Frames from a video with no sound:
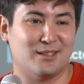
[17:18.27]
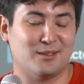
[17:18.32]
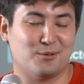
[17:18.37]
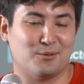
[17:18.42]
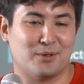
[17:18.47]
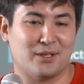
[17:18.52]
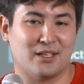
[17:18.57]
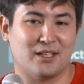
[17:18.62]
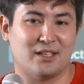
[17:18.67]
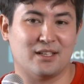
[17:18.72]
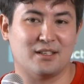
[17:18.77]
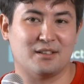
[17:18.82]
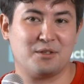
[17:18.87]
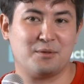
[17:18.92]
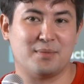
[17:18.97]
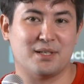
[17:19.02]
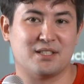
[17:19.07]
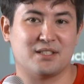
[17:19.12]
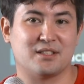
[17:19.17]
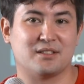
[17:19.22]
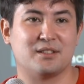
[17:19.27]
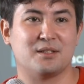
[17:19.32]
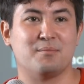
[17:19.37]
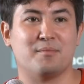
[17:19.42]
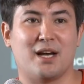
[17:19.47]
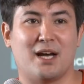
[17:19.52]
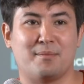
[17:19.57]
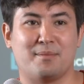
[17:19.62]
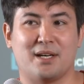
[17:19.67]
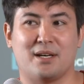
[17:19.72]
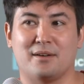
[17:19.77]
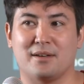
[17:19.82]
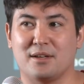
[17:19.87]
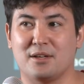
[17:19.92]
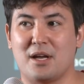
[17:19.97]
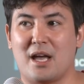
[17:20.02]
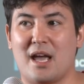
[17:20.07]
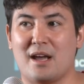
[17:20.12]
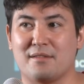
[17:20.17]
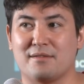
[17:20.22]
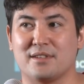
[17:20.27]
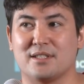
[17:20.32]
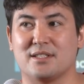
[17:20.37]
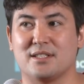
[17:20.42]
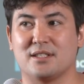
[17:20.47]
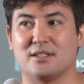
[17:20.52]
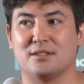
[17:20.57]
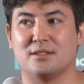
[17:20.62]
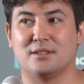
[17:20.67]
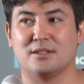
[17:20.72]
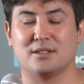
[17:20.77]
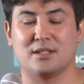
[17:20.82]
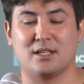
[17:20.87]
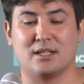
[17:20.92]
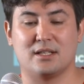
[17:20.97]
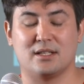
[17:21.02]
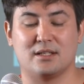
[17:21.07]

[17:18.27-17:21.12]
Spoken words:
where you basically map out every single